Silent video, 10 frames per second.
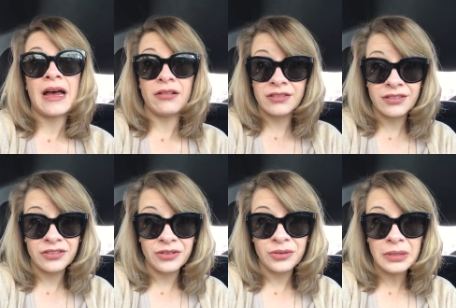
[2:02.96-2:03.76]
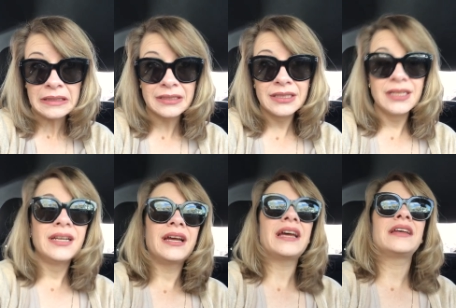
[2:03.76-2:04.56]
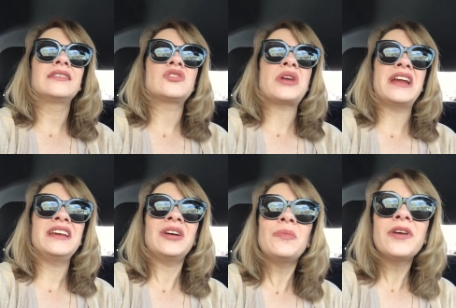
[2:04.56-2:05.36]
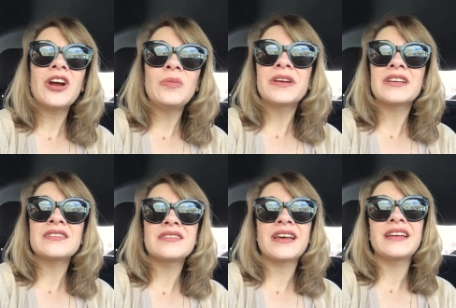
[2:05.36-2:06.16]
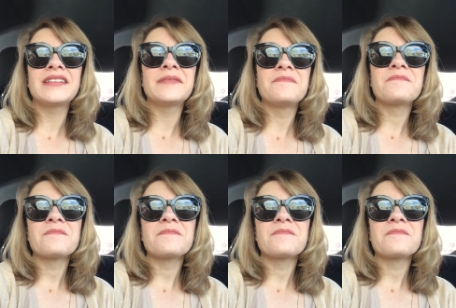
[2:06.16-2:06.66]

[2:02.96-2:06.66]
altitude and training up there because then,